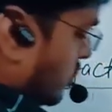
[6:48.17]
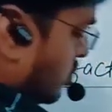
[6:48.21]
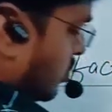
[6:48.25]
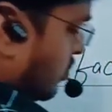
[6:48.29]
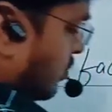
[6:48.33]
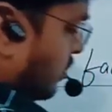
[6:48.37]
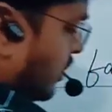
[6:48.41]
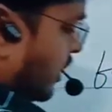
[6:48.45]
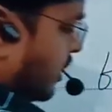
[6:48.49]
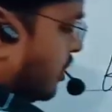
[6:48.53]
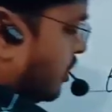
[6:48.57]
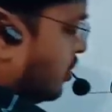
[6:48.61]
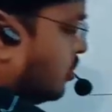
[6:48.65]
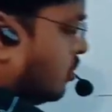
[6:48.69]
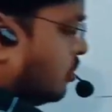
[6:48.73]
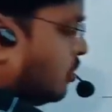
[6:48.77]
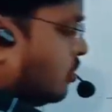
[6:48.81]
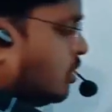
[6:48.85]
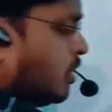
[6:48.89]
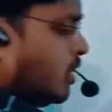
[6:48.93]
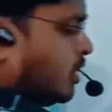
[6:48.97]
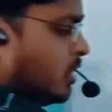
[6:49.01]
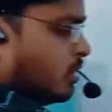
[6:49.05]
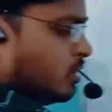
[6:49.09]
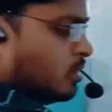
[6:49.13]
tobacco,
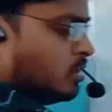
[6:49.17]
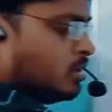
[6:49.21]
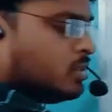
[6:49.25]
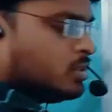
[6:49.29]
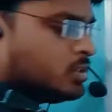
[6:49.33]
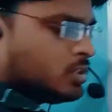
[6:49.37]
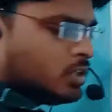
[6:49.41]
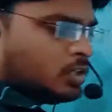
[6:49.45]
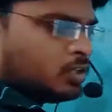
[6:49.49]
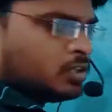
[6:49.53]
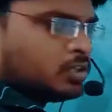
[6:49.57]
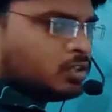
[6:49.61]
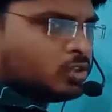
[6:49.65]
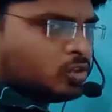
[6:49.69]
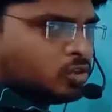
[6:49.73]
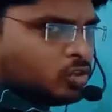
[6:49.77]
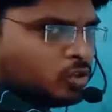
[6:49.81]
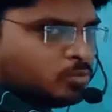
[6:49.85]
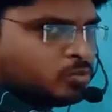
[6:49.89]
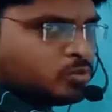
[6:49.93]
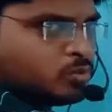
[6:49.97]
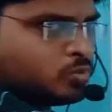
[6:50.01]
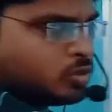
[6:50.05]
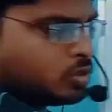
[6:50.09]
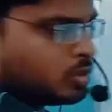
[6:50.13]
these are the
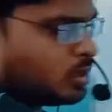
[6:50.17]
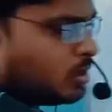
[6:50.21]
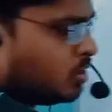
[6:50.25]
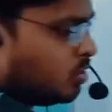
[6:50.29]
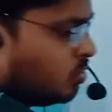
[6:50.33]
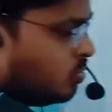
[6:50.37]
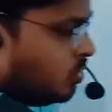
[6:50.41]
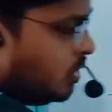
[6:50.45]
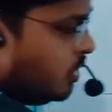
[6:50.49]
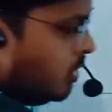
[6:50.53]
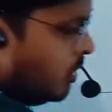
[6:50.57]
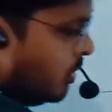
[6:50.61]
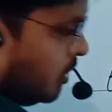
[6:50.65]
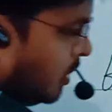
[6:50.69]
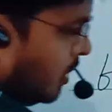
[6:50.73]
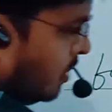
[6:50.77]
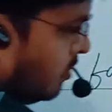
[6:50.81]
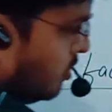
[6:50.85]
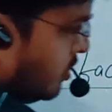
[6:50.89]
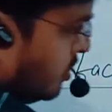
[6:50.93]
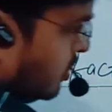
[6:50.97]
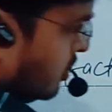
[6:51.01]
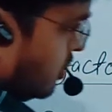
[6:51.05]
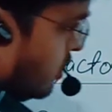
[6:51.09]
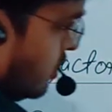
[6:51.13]
crops which are grown in
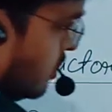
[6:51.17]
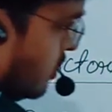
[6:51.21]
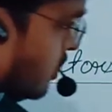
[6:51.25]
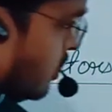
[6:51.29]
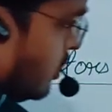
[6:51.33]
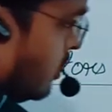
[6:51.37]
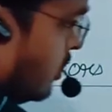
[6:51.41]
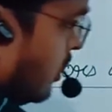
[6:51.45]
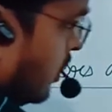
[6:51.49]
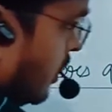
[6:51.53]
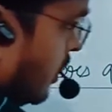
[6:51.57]
Rabi season.